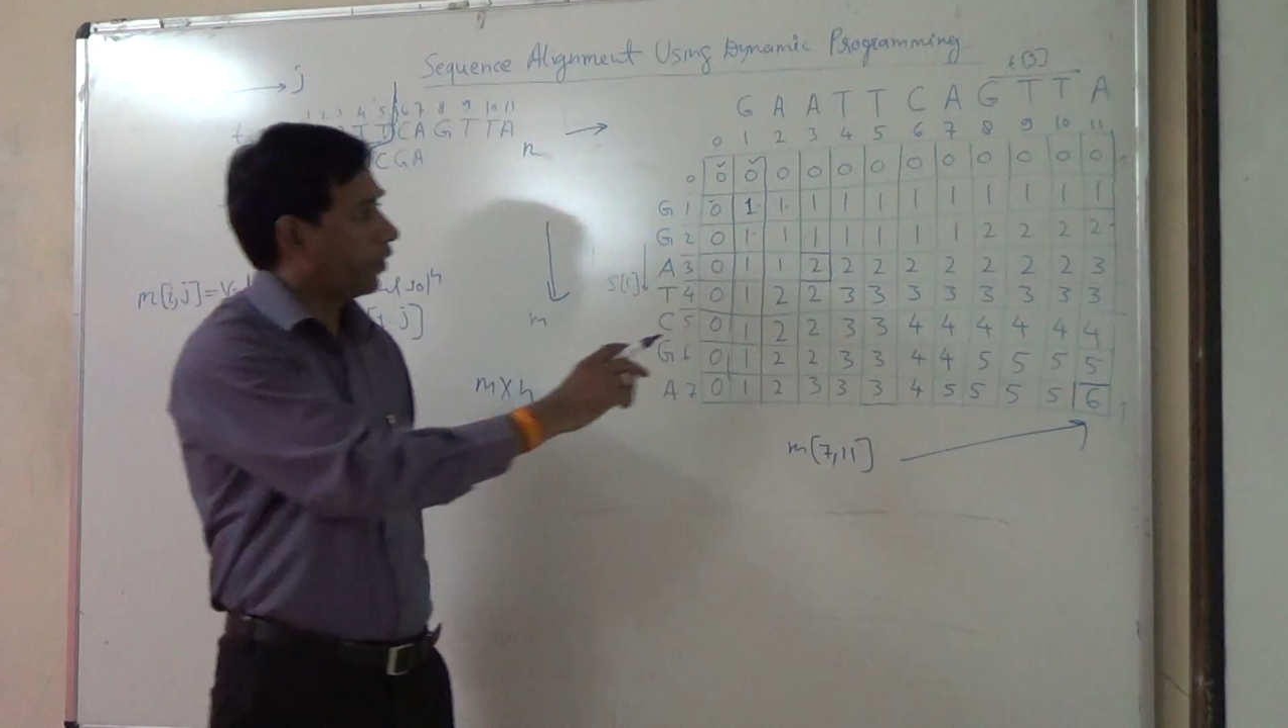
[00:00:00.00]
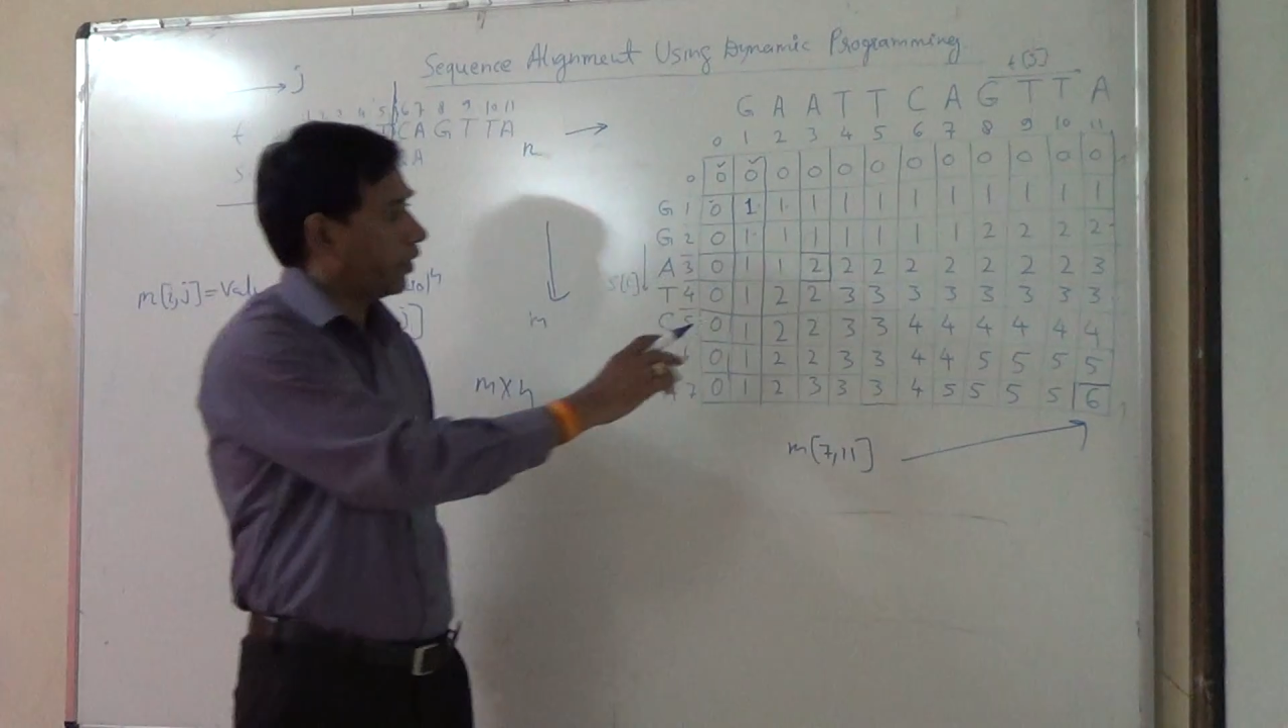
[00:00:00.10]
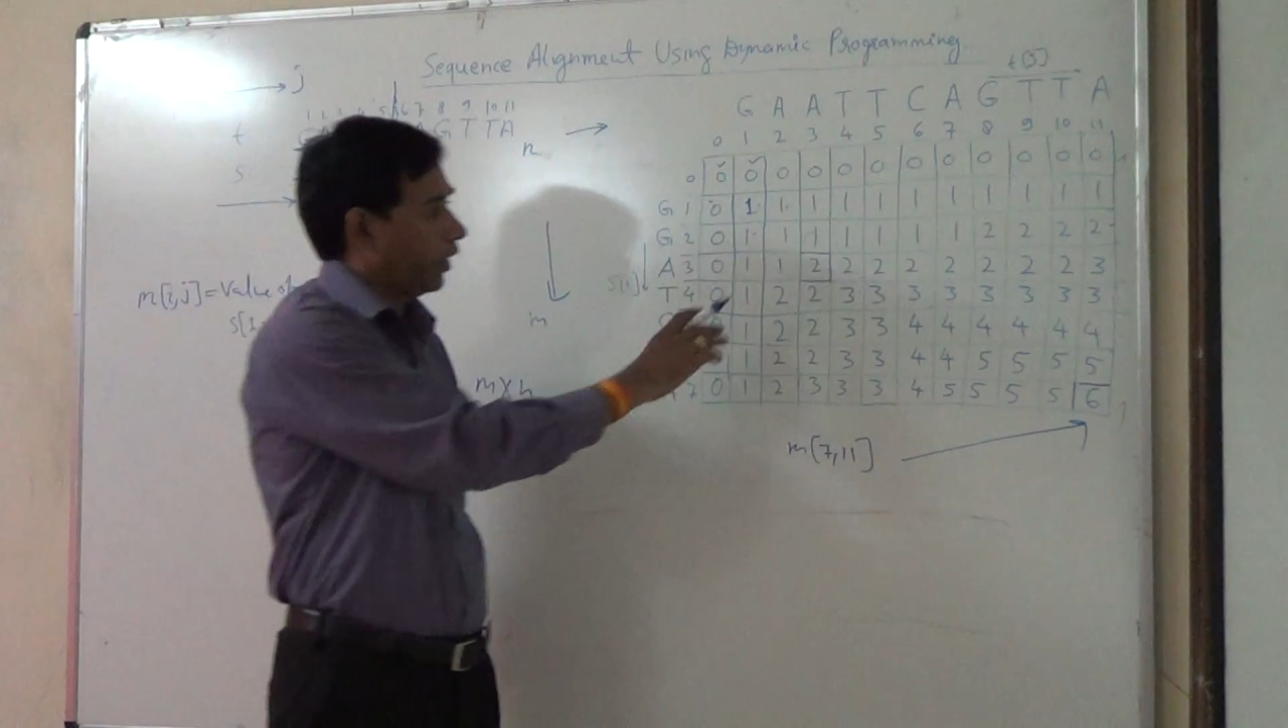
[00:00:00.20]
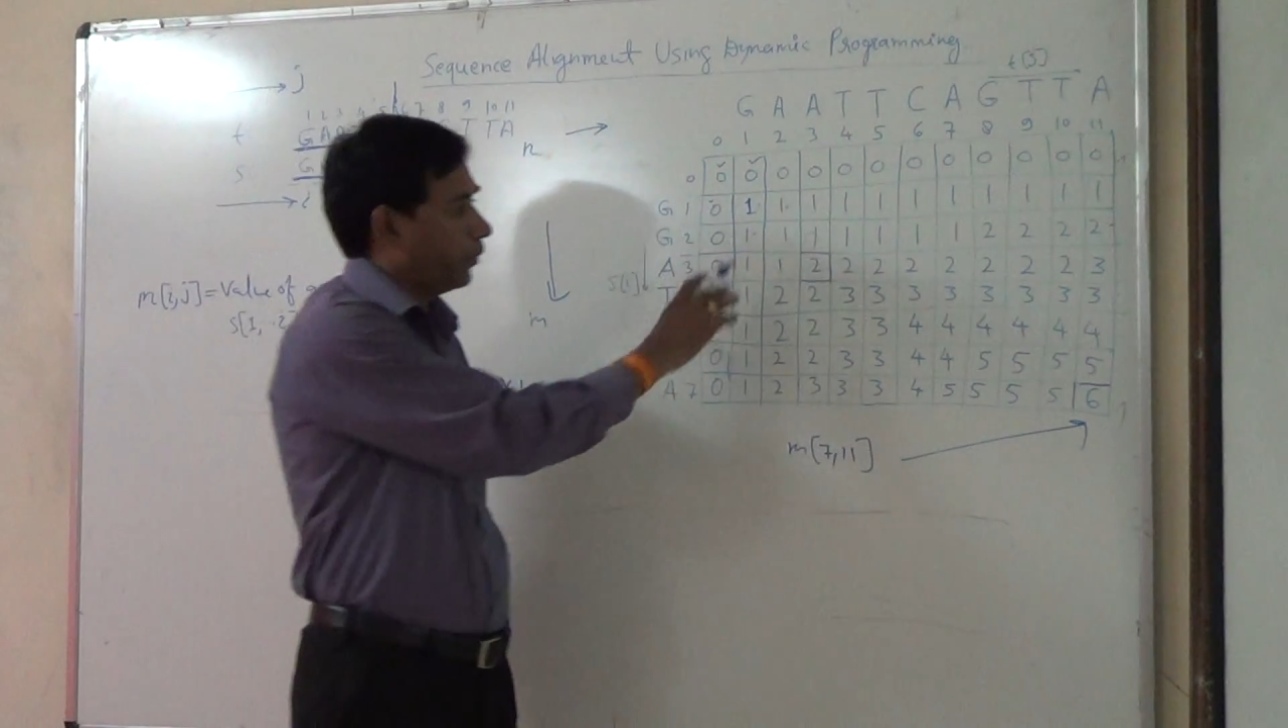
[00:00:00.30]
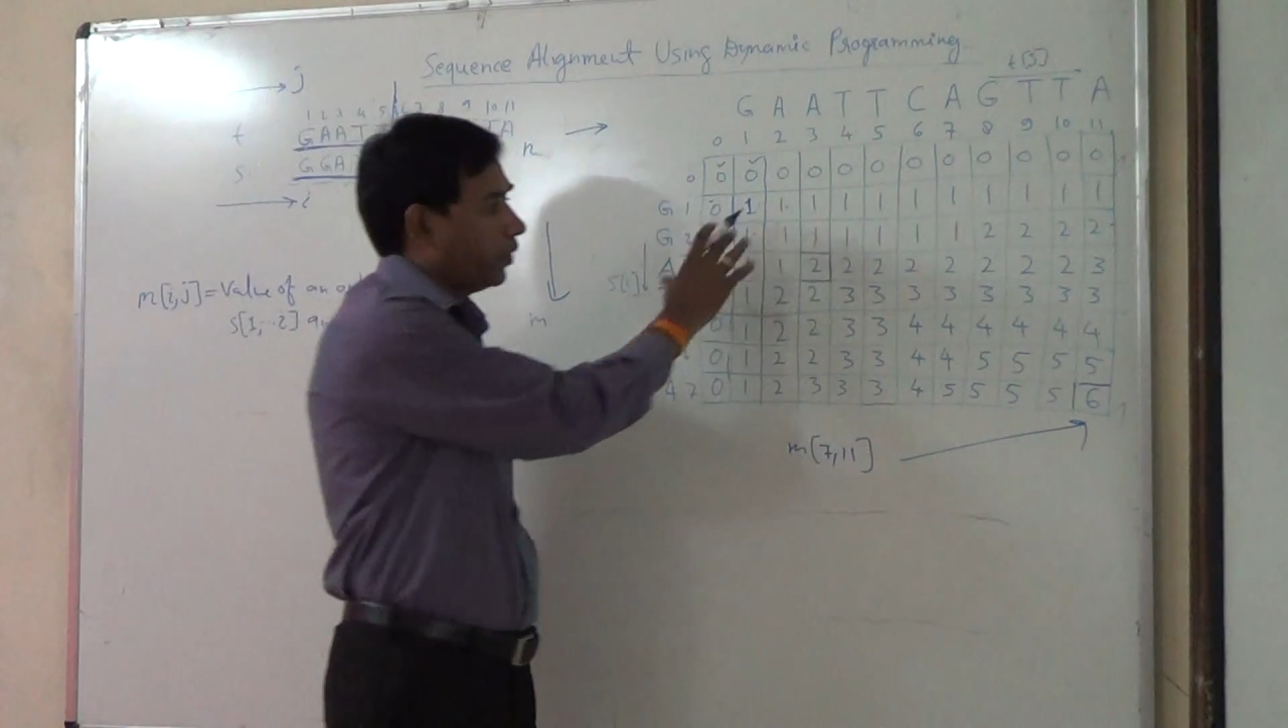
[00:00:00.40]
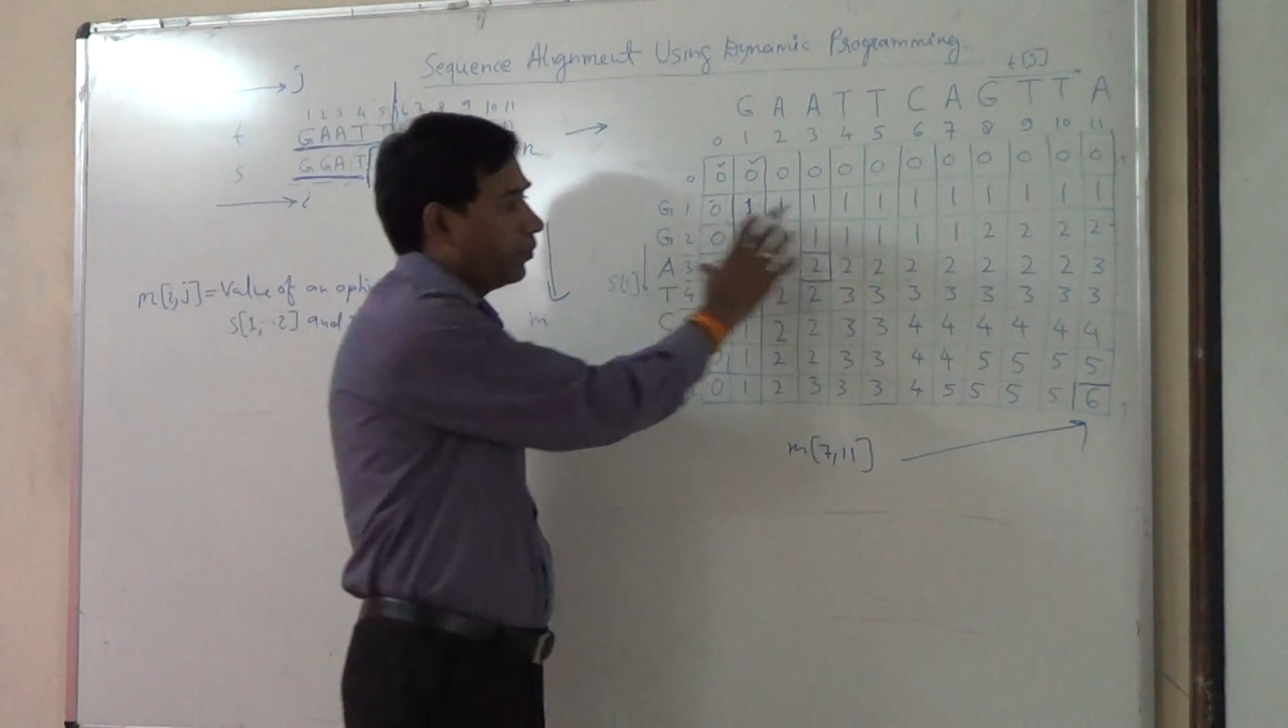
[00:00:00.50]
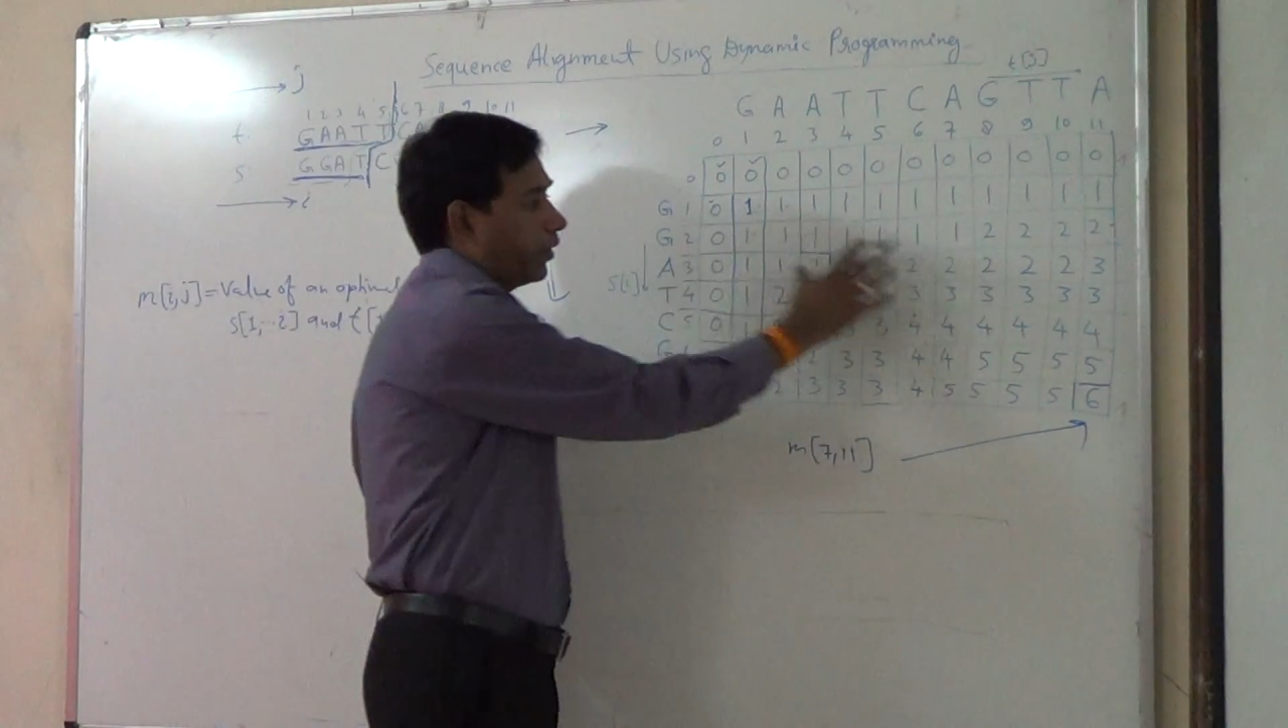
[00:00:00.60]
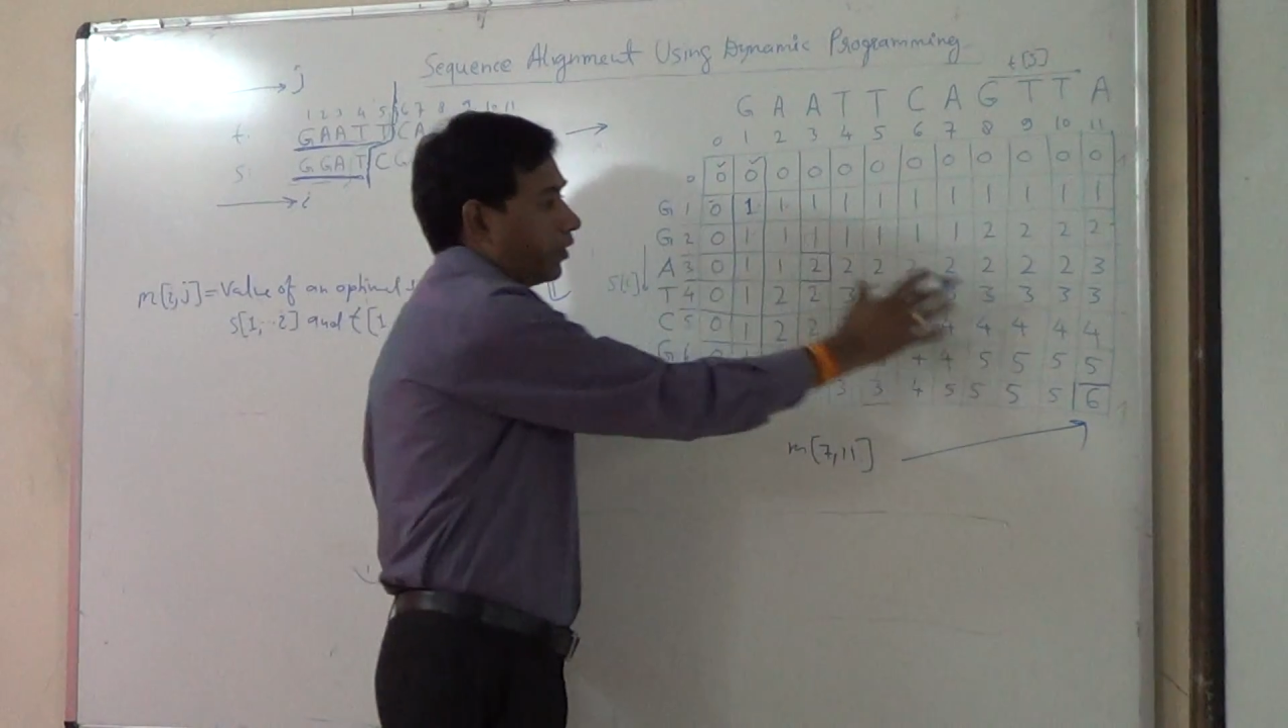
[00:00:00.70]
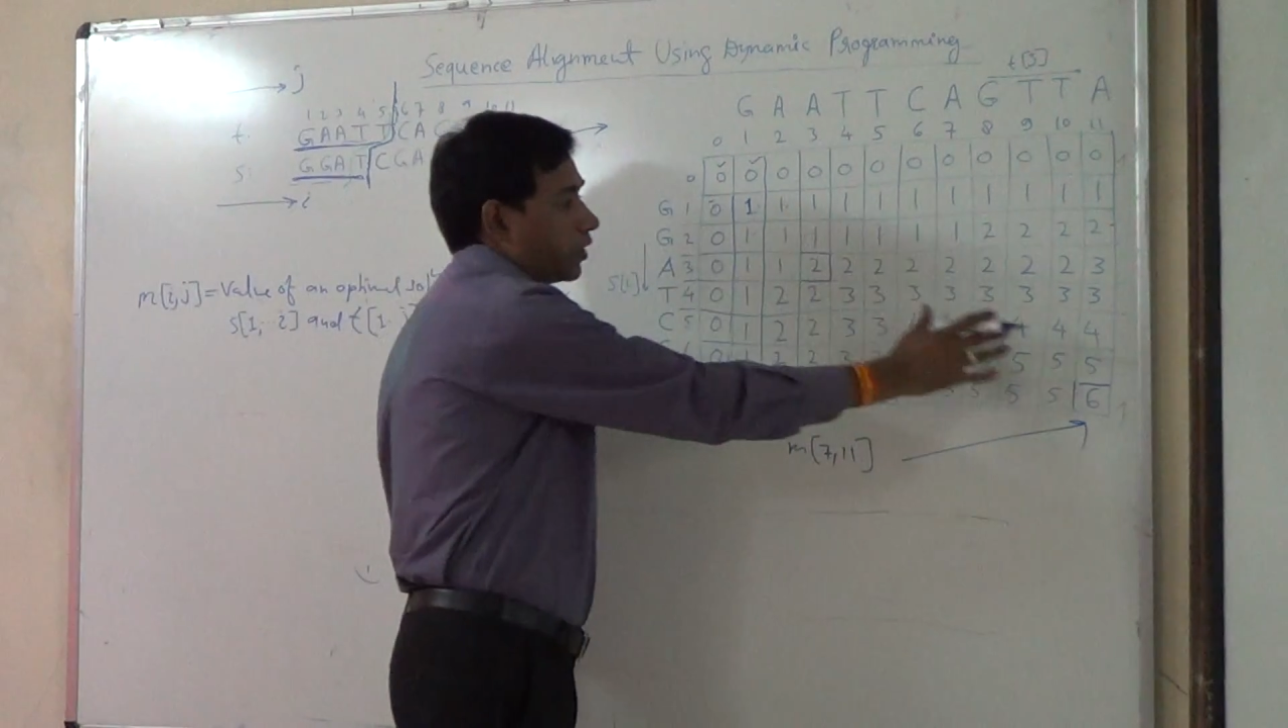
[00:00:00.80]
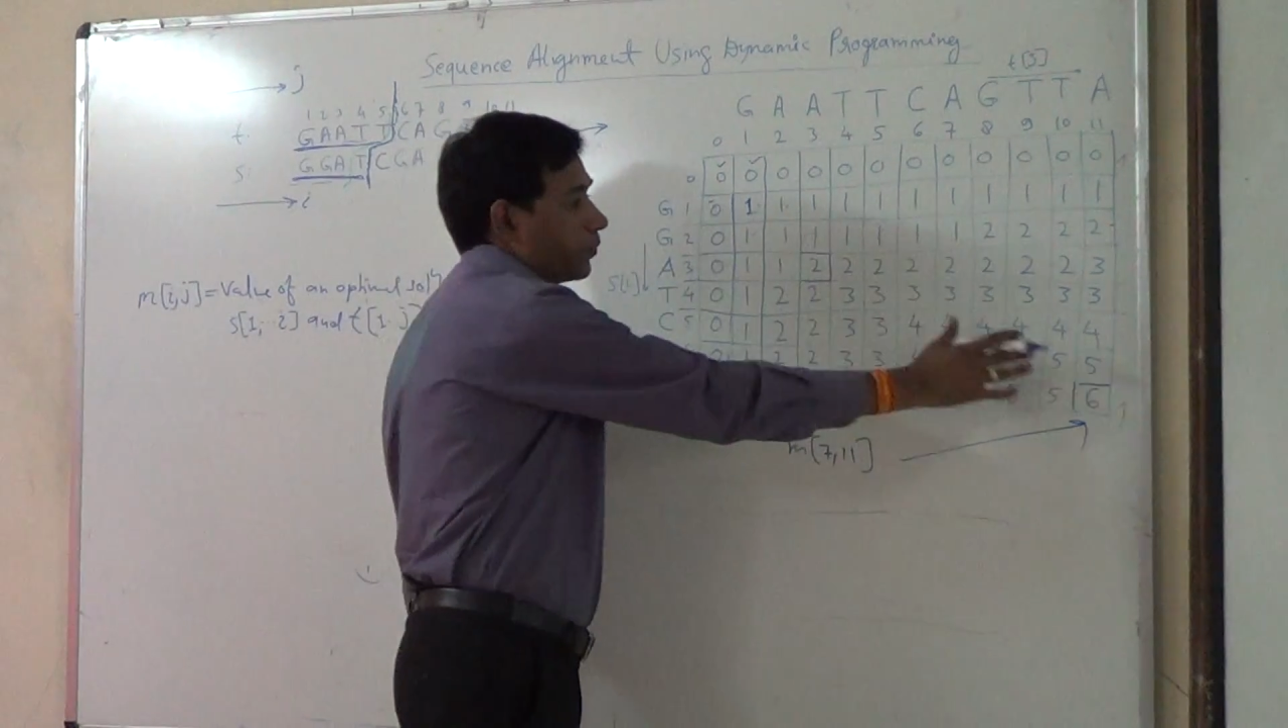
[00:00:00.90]
for every
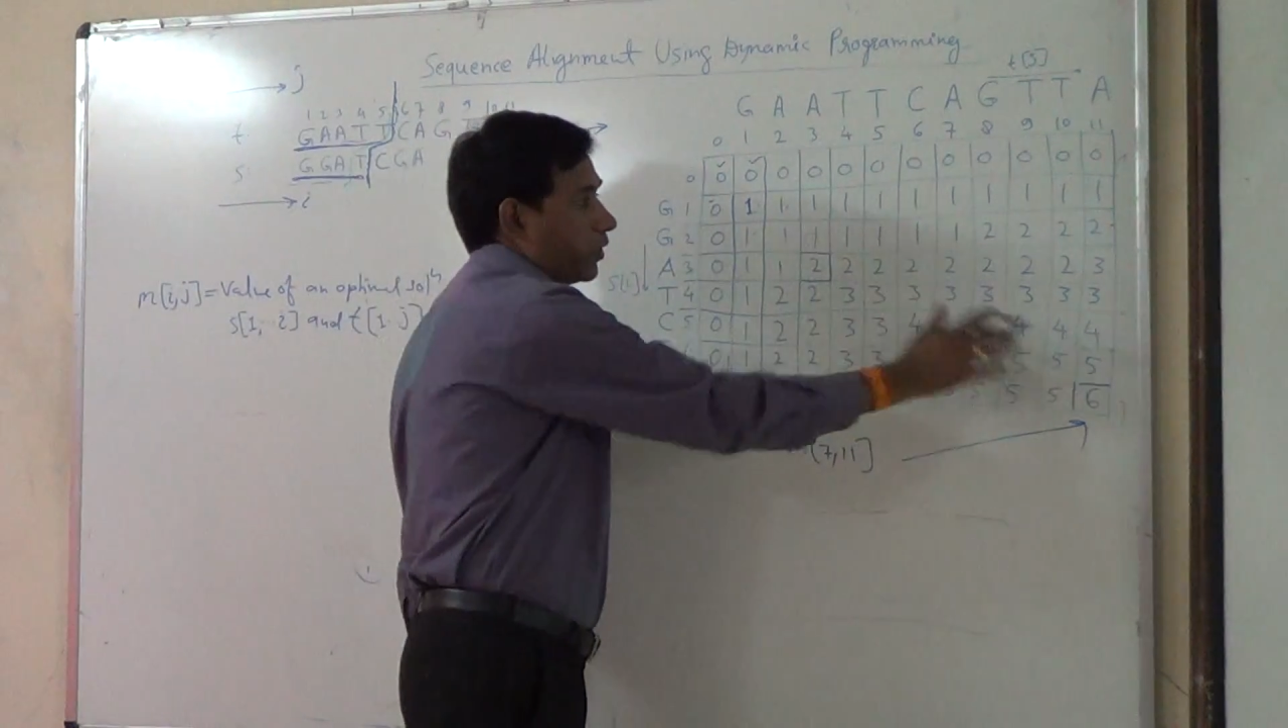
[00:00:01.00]
matrix